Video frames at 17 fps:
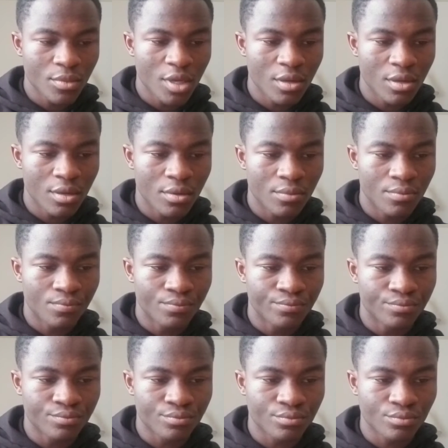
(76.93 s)

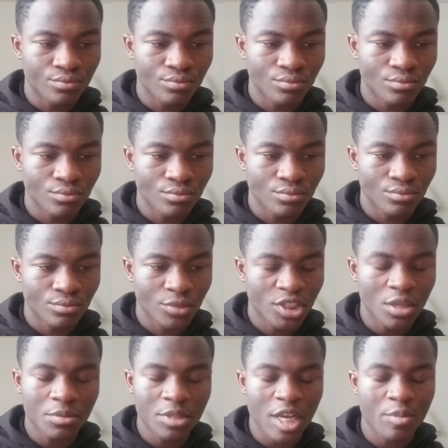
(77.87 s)
um
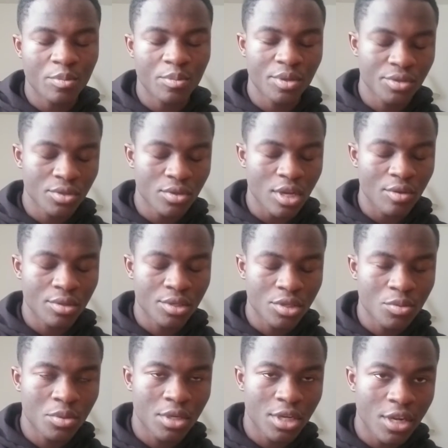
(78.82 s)
sometime in middle school, I was
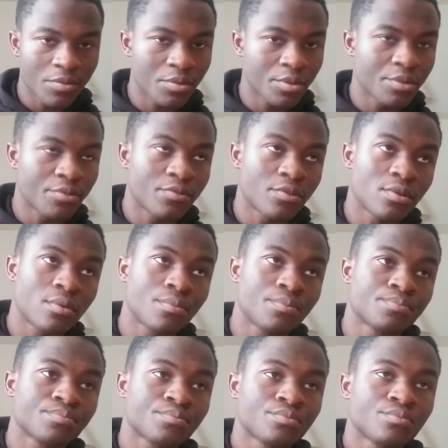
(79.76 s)
still recovering
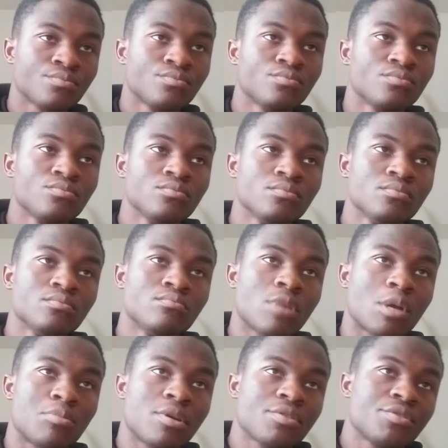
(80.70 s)
from
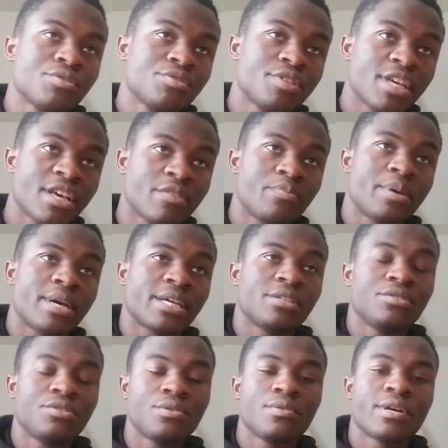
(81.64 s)
my brother's death back
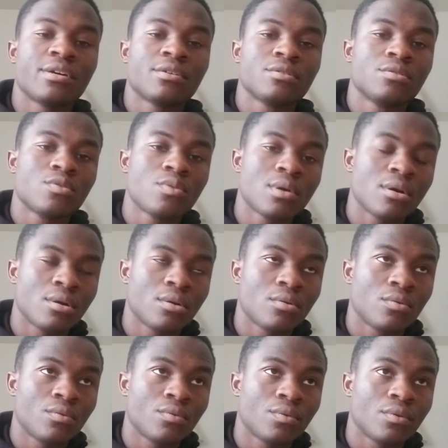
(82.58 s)
in two thousand
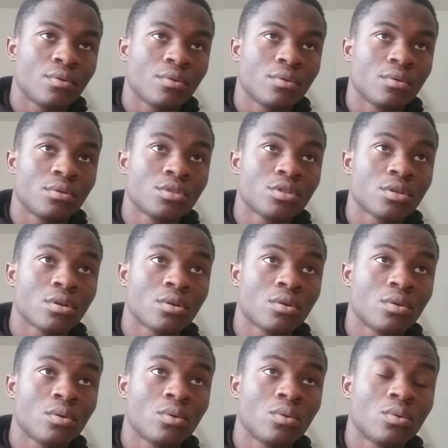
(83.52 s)
twelve.
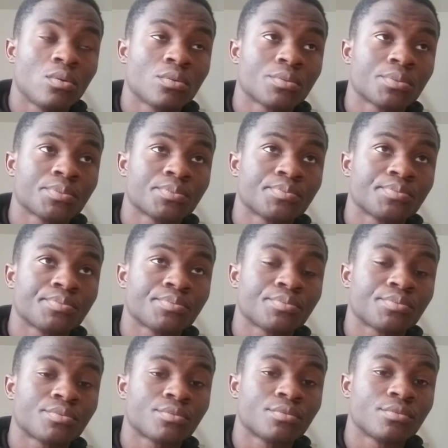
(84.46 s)
So
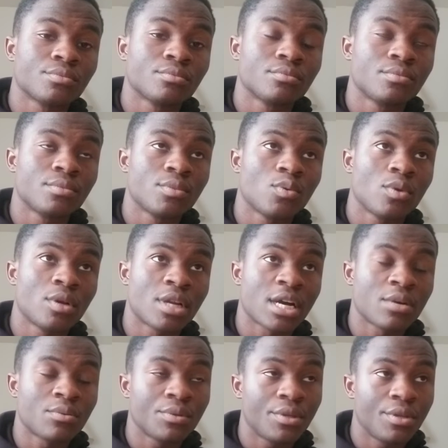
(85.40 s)
what
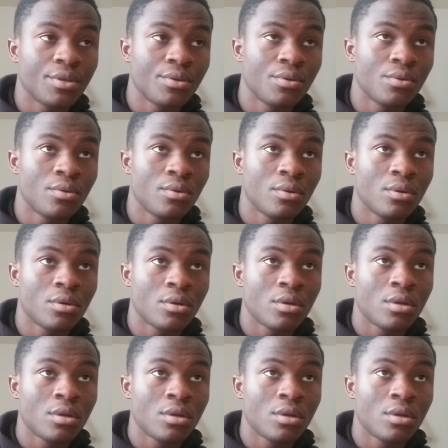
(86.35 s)
I would do,